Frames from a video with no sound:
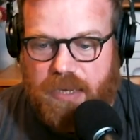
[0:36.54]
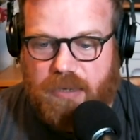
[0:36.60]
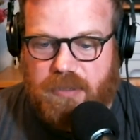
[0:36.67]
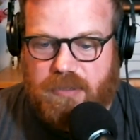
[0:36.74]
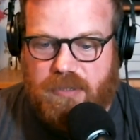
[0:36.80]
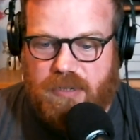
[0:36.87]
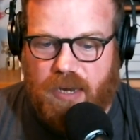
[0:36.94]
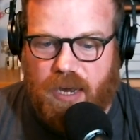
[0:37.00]

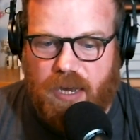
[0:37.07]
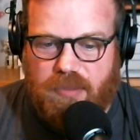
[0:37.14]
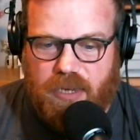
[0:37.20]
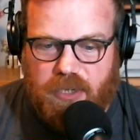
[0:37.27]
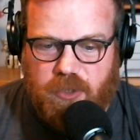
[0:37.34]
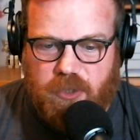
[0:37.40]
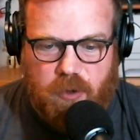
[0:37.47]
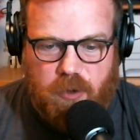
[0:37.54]
Scott,
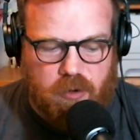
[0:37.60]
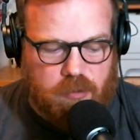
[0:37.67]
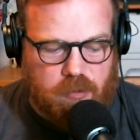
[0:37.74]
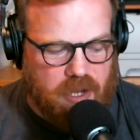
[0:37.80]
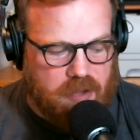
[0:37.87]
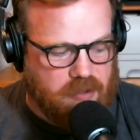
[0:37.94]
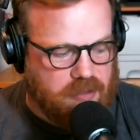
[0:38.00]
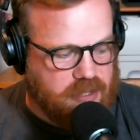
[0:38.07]
thanks for being with
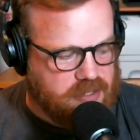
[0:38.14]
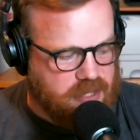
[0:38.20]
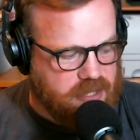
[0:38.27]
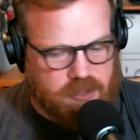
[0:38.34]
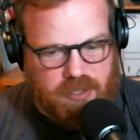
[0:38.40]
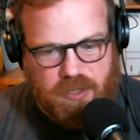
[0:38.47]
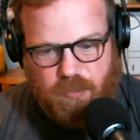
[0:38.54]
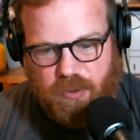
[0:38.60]
me. I think that's
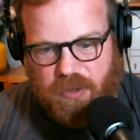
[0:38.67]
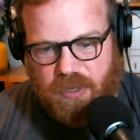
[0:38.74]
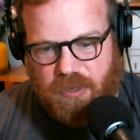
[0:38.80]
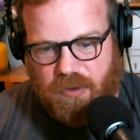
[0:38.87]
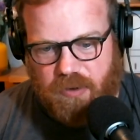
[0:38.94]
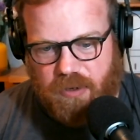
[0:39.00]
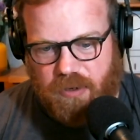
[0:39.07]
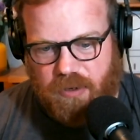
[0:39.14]
actually a pretty
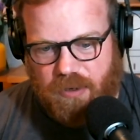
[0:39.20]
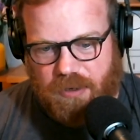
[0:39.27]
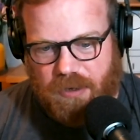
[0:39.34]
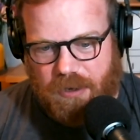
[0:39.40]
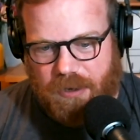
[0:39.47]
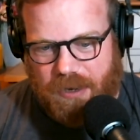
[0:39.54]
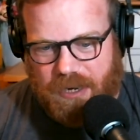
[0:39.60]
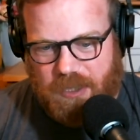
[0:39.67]
good
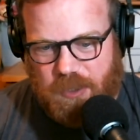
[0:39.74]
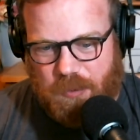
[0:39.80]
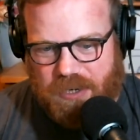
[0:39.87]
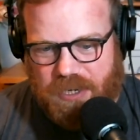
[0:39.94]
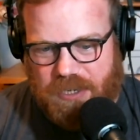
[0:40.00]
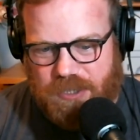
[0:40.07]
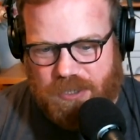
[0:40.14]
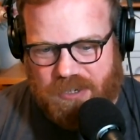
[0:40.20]
uh,
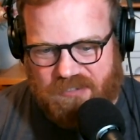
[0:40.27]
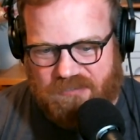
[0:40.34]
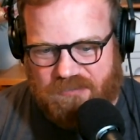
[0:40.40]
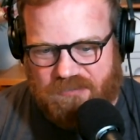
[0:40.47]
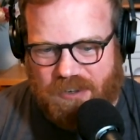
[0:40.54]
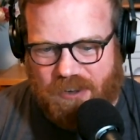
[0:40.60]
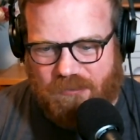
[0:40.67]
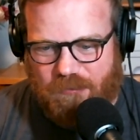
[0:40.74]
explanation
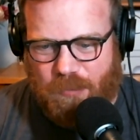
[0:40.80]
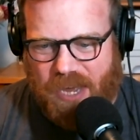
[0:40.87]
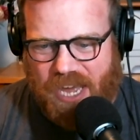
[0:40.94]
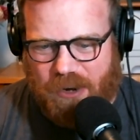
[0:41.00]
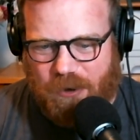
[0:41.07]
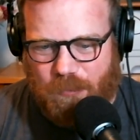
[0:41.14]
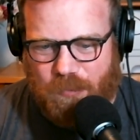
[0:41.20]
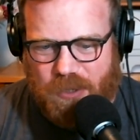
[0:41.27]
of of
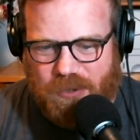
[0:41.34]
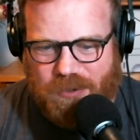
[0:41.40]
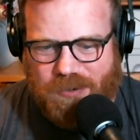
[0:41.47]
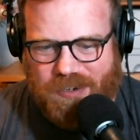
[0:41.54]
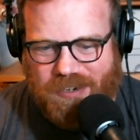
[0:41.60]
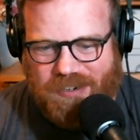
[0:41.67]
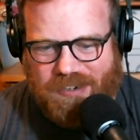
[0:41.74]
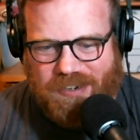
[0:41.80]

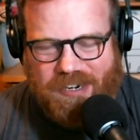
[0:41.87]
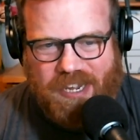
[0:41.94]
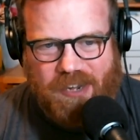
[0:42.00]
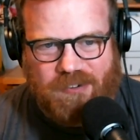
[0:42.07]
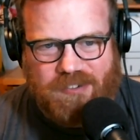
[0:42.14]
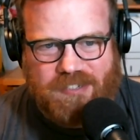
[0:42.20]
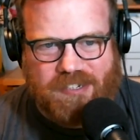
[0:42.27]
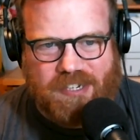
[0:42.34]
PatternBuilder and and
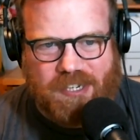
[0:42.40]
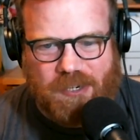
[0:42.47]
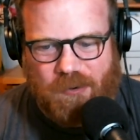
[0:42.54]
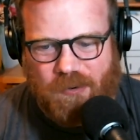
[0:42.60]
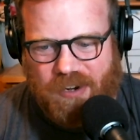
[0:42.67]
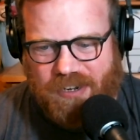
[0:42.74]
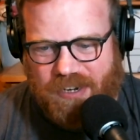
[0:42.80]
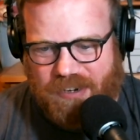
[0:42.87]
how it's
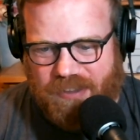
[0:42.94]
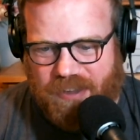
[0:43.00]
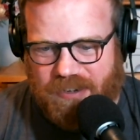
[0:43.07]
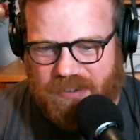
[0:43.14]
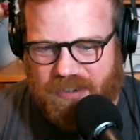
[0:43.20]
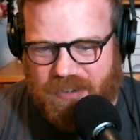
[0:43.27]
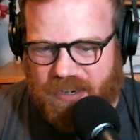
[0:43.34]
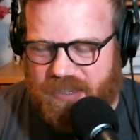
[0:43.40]
integrating it in
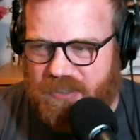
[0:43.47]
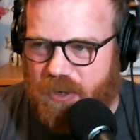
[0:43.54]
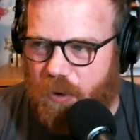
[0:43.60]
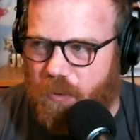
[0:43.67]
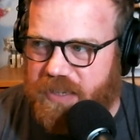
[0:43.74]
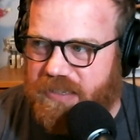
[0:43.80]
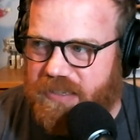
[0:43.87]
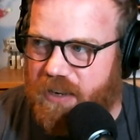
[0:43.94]
NetDocs. It's
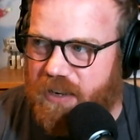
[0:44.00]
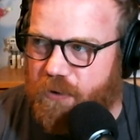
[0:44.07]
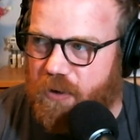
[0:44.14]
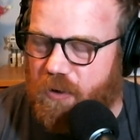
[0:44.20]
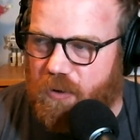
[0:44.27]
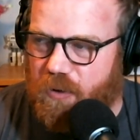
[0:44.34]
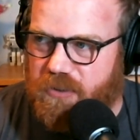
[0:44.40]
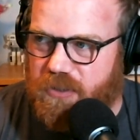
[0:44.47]
always
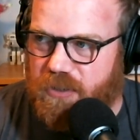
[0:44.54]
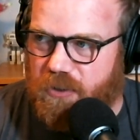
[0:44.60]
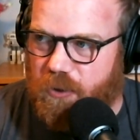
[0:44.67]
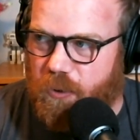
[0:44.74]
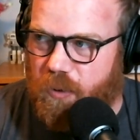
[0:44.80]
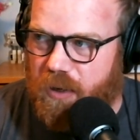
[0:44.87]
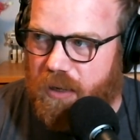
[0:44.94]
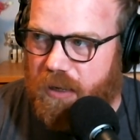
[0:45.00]
difficult
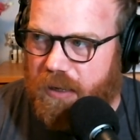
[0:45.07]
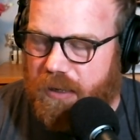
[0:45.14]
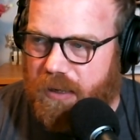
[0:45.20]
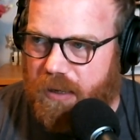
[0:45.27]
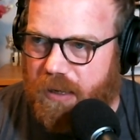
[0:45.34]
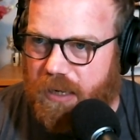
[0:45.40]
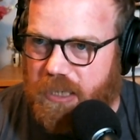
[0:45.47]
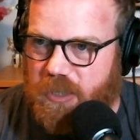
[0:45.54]
to
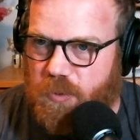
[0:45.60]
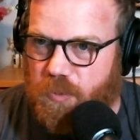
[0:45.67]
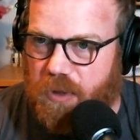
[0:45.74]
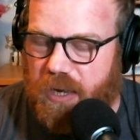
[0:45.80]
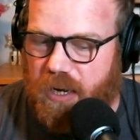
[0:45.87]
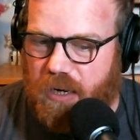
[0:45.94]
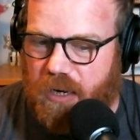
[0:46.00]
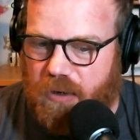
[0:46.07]

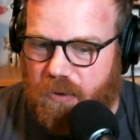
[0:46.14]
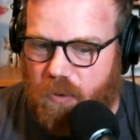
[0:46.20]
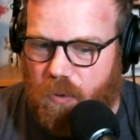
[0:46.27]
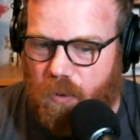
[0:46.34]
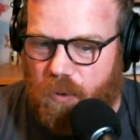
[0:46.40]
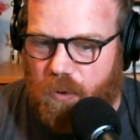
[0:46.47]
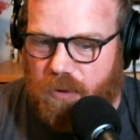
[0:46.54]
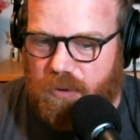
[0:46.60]
explain
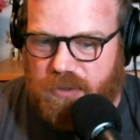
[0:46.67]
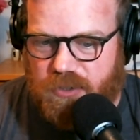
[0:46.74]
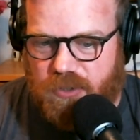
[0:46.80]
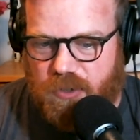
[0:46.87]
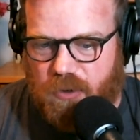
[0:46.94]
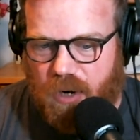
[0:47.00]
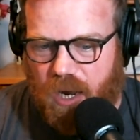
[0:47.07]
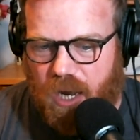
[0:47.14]
or
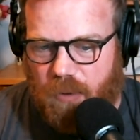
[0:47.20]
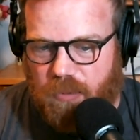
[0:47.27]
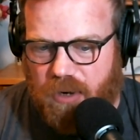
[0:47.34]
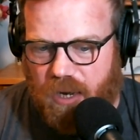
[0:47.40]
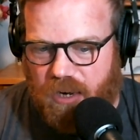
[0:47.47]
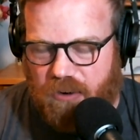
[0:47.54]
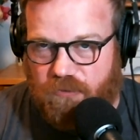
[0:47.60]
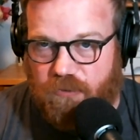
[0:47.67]
describe
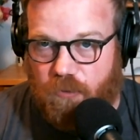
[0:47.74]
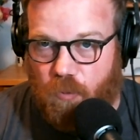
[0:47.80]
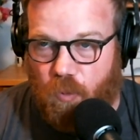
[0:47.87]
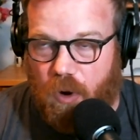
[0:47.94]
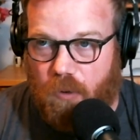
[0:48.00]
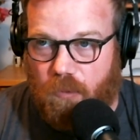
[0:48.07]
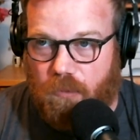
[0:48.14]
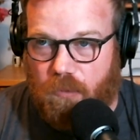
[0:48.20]
kind of what